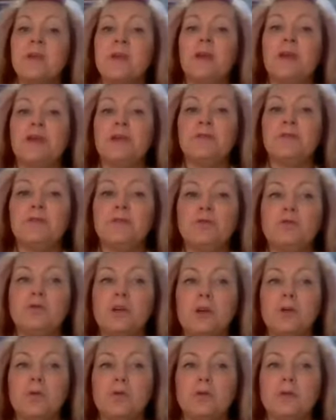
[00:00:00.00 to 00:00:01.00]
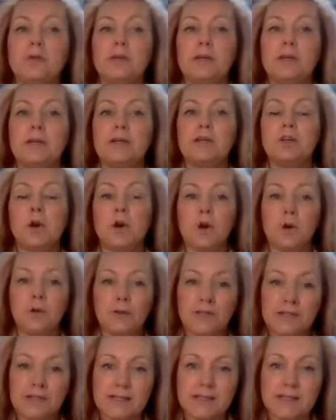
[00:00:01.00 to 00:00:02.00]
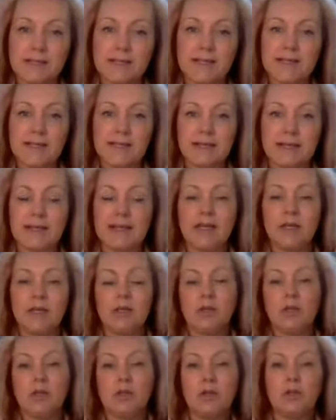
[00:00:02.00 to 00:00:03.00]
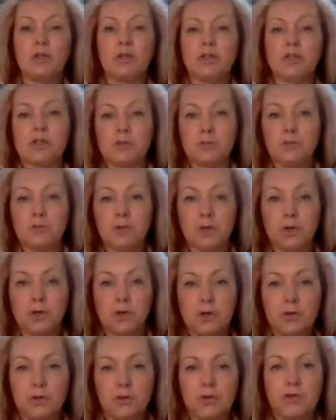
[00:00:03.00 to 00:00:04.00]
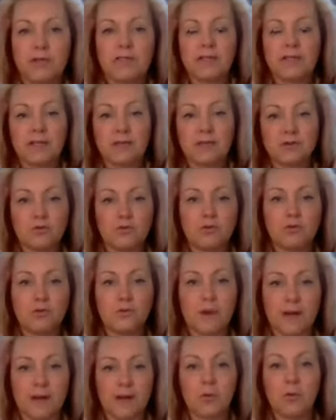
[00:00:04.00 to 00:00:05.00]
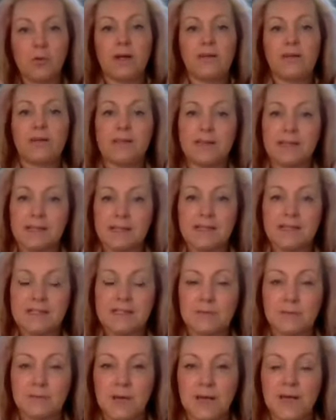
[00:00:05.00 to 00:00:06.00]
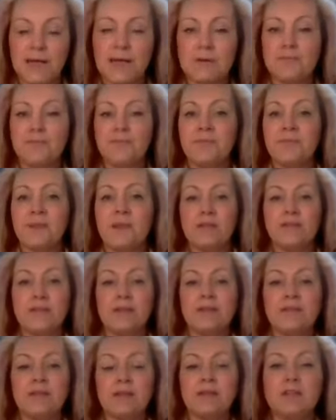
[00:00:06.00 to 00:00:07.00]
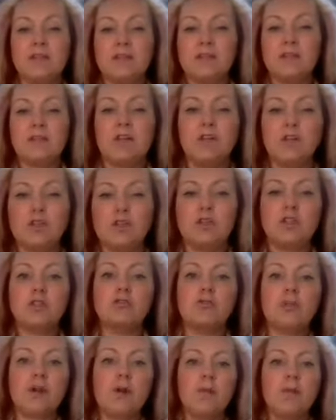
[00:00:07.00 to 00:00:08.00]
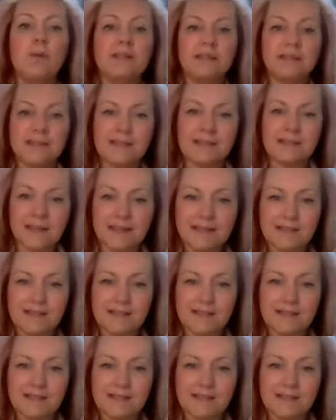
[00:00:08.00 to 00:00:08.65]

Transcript: if you don't constantly look to put those tendrils back where they need to be, then they're going to start to grow into that